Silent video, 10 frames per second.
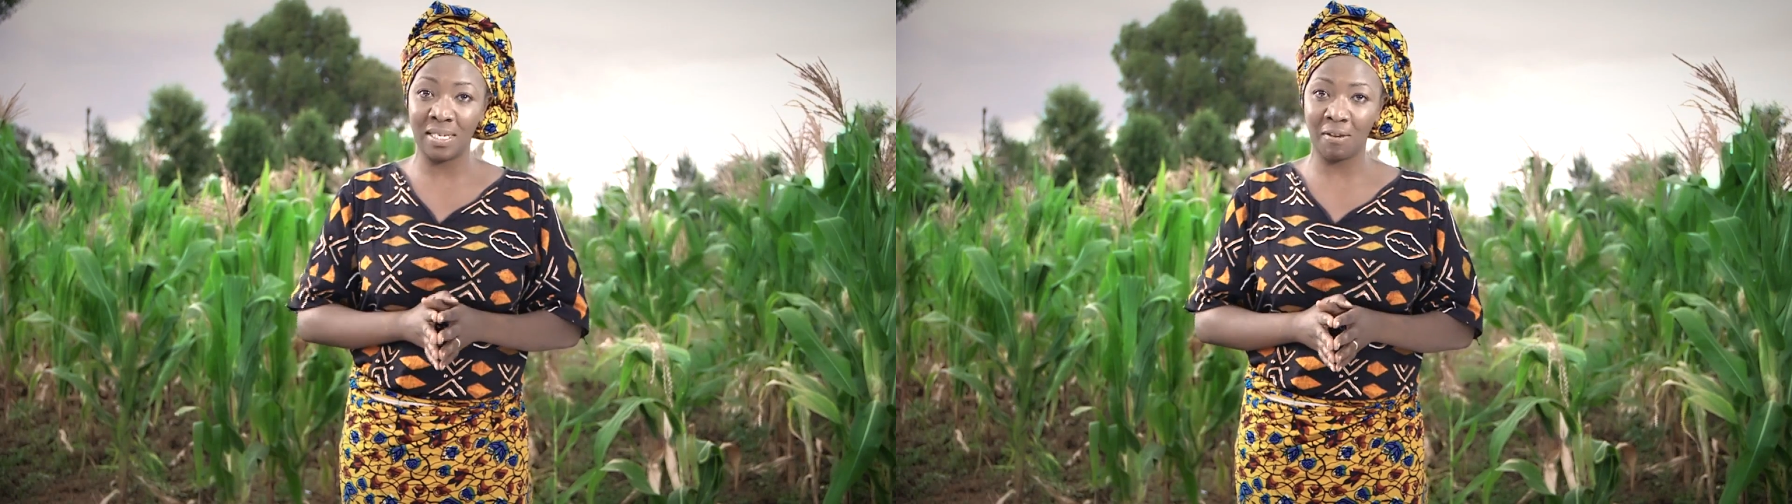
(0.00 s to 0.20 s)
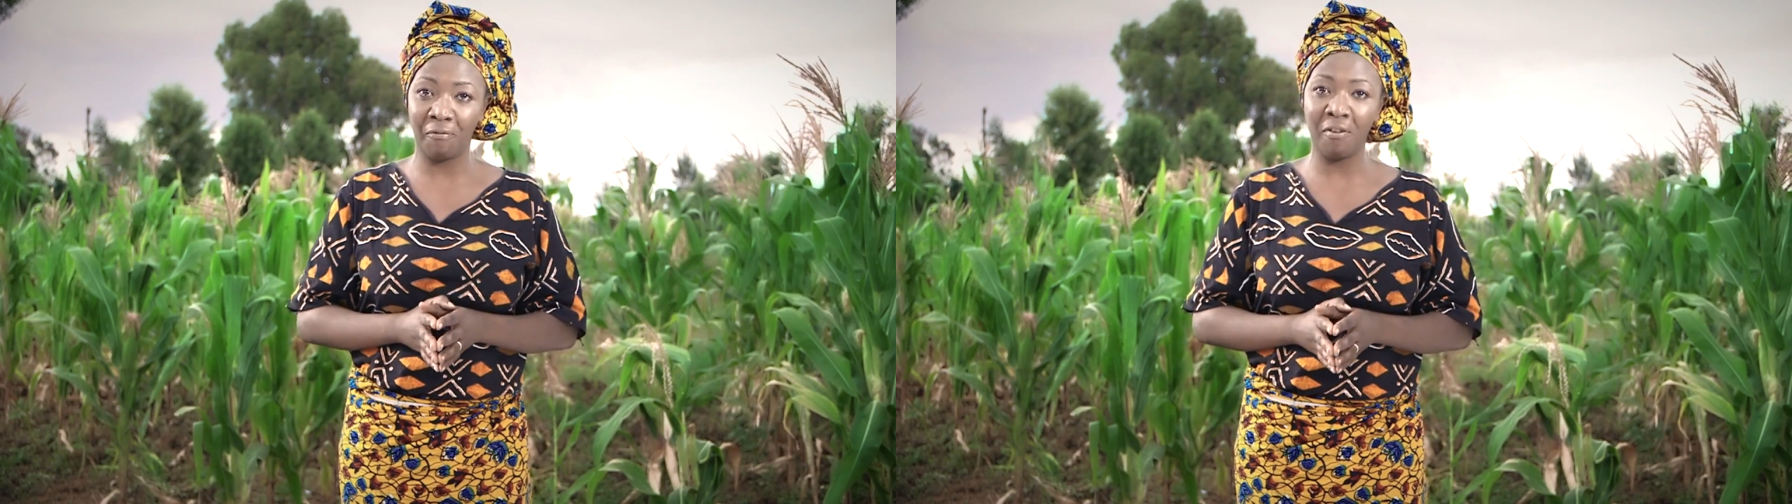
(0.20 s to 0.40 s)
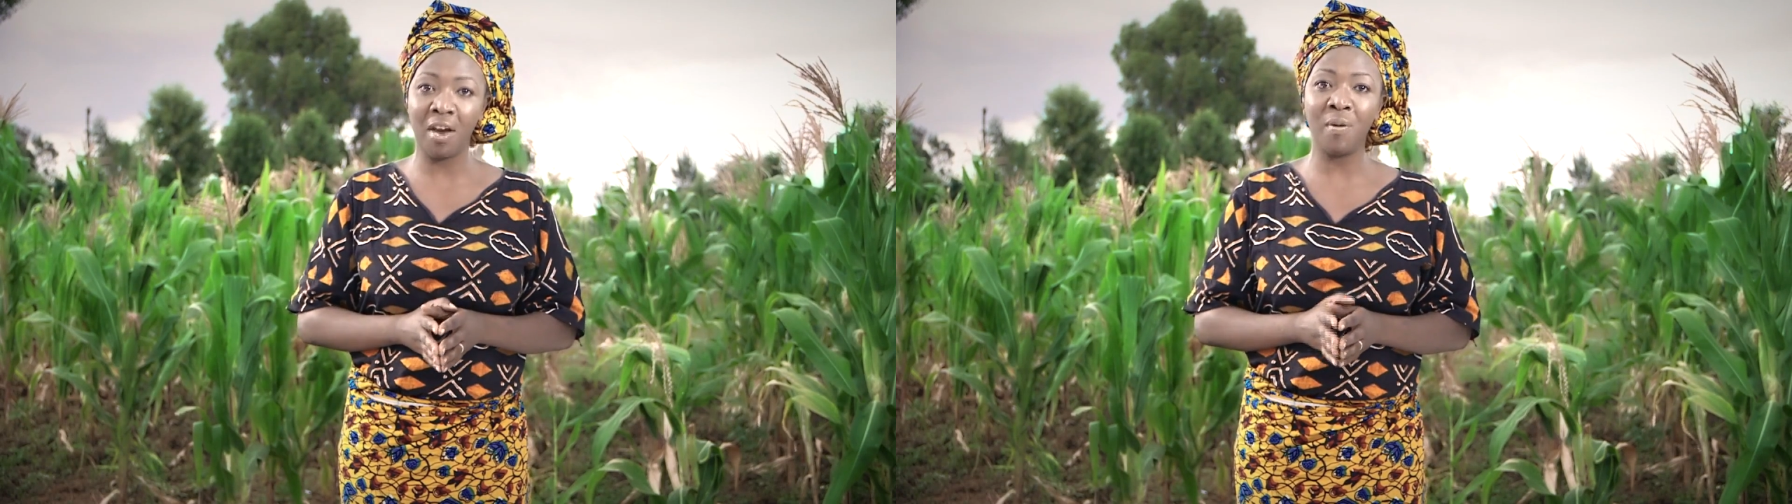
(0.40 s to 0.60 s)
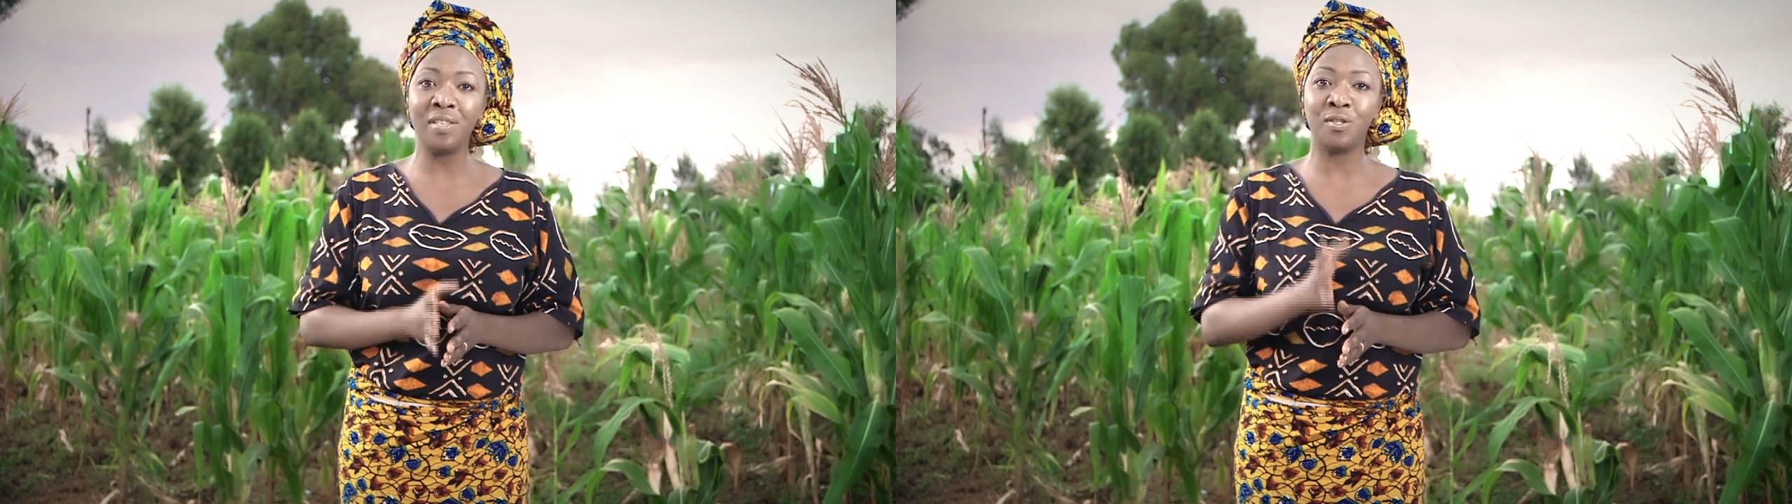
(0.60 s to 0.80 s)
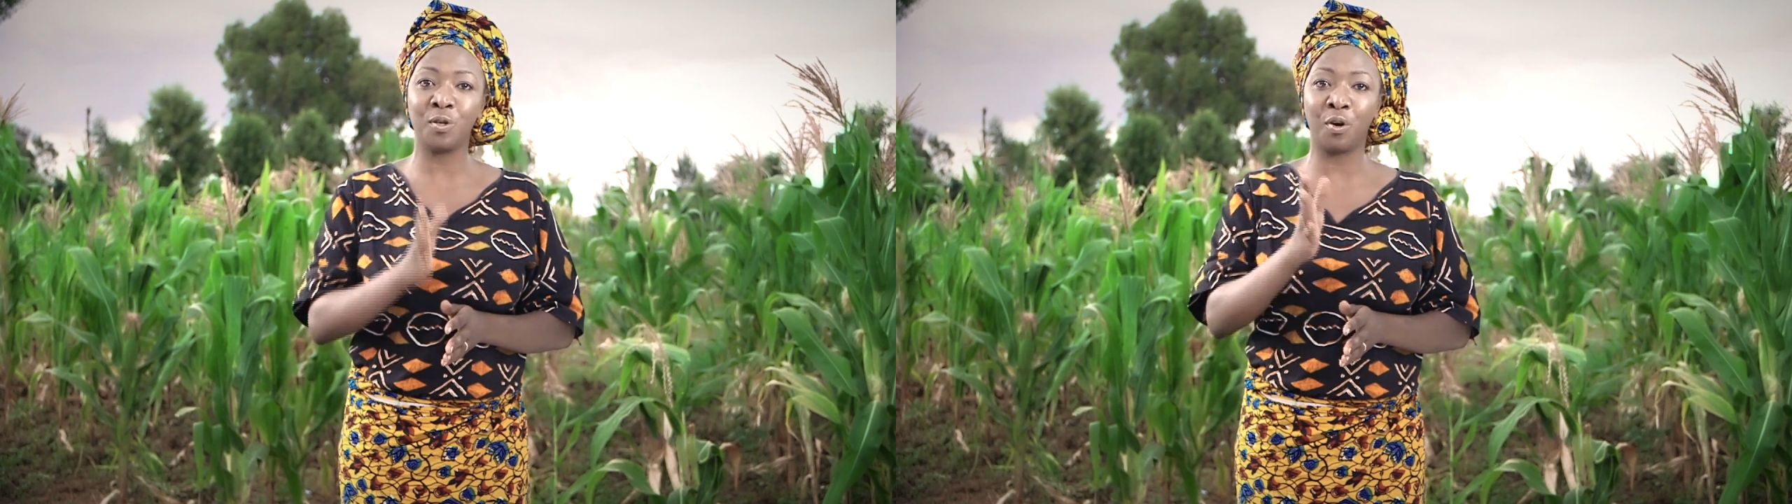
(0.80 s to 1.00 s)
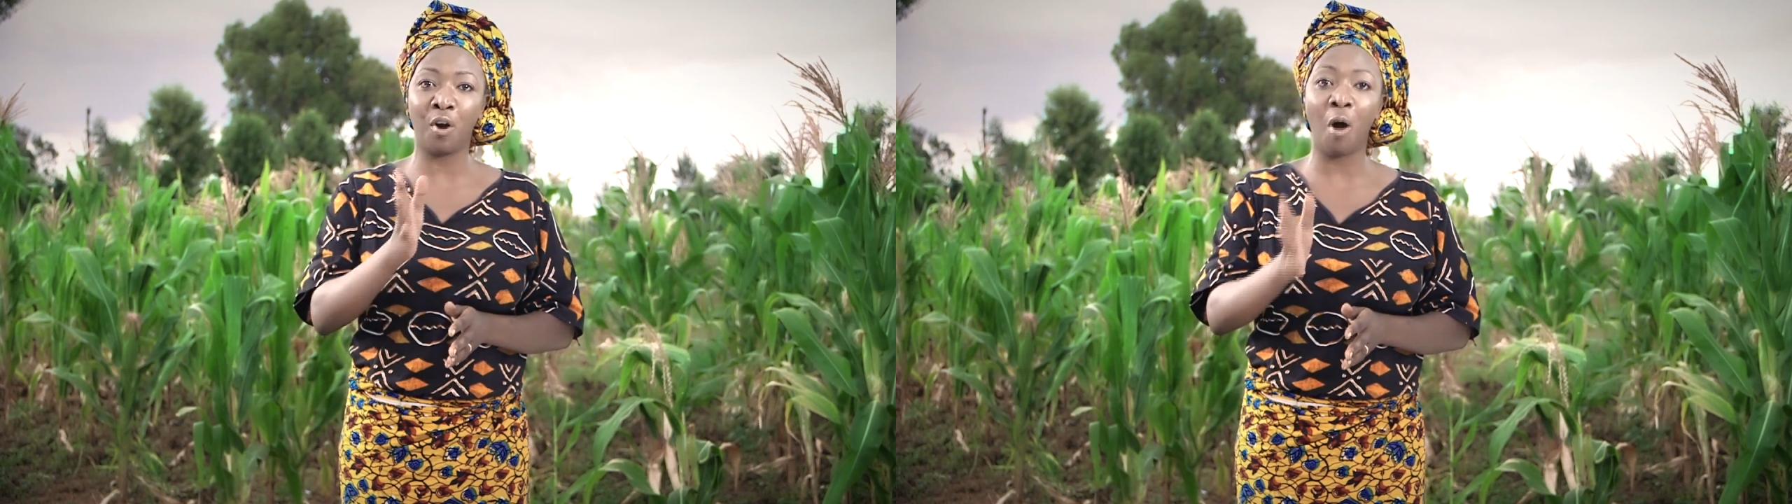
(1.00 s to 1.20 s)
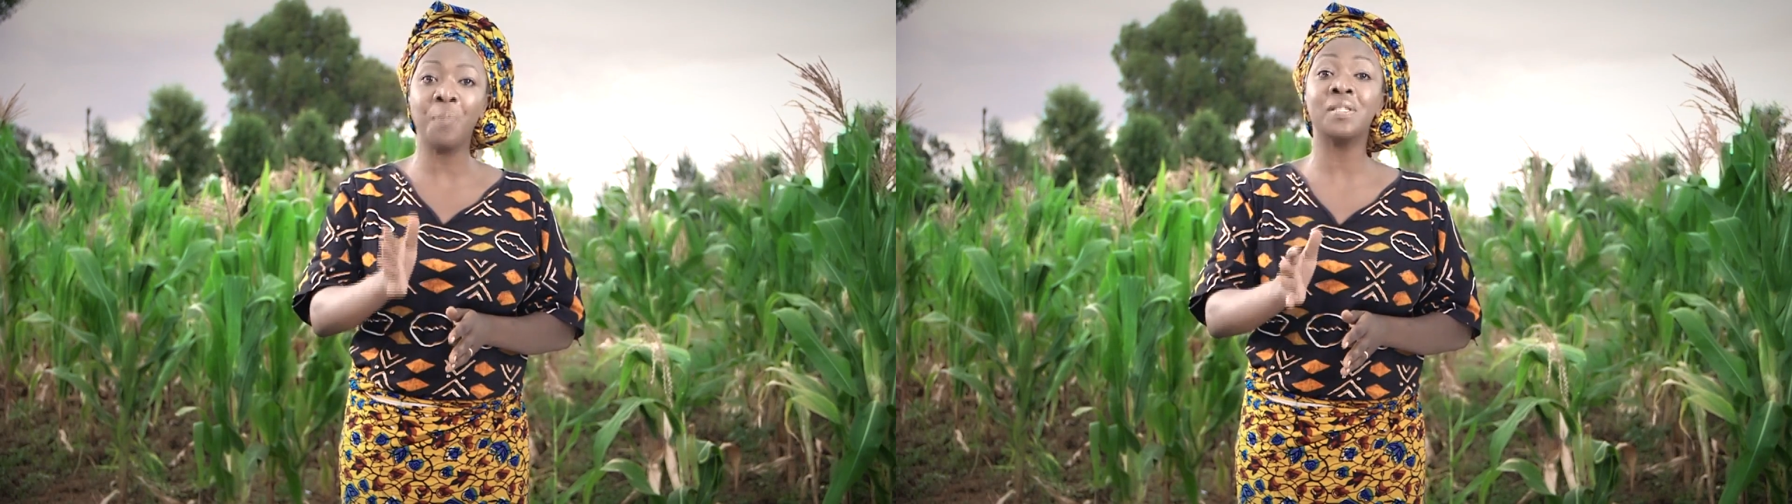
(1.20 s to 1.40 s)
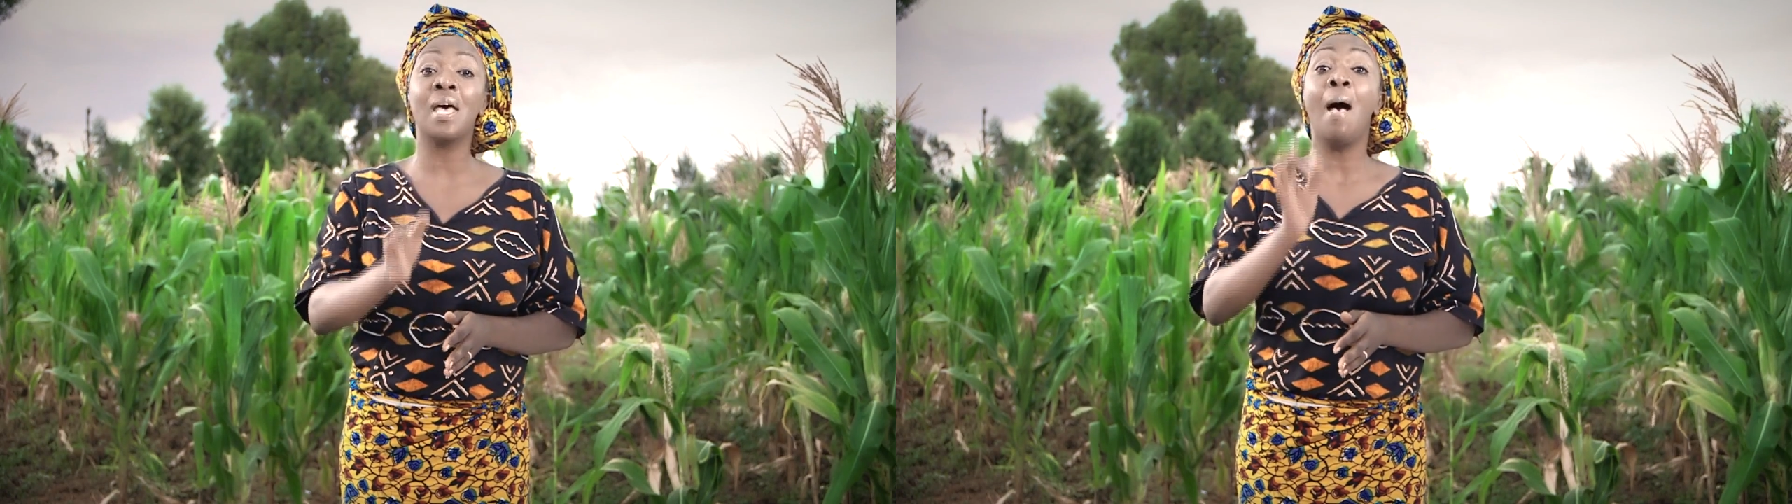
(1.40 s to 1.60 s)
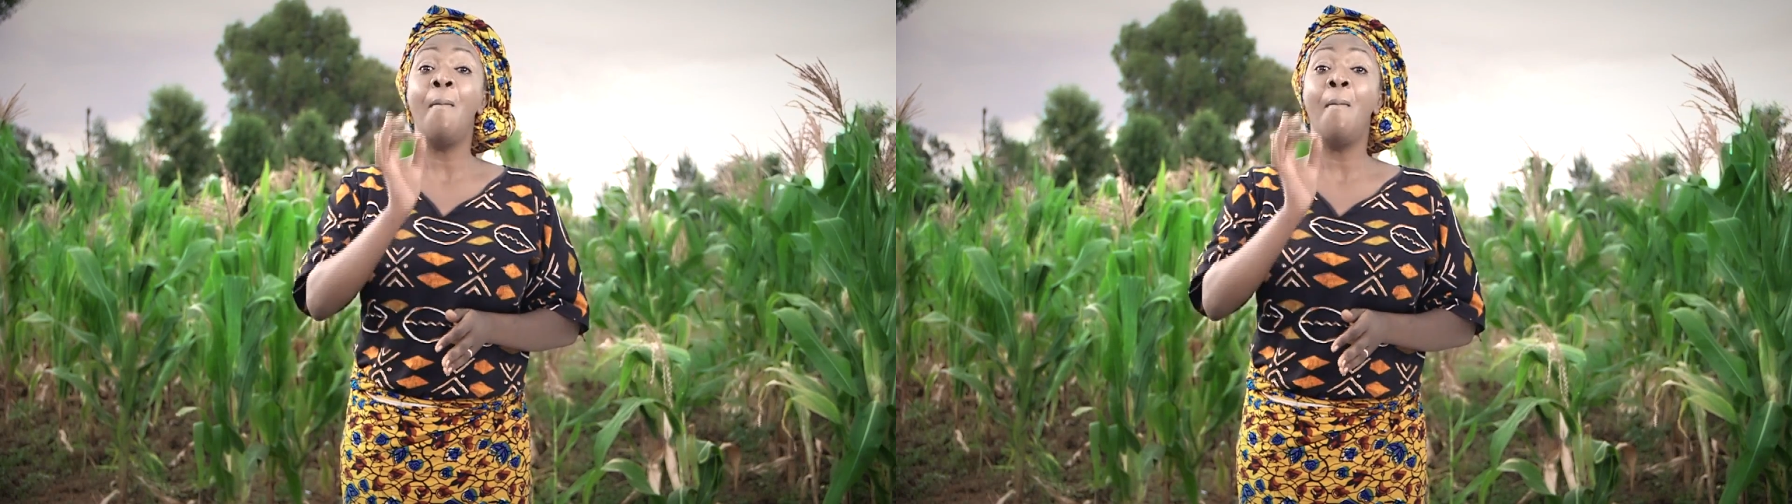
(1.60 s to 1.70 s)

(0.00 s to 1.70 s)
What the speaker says: interference to crops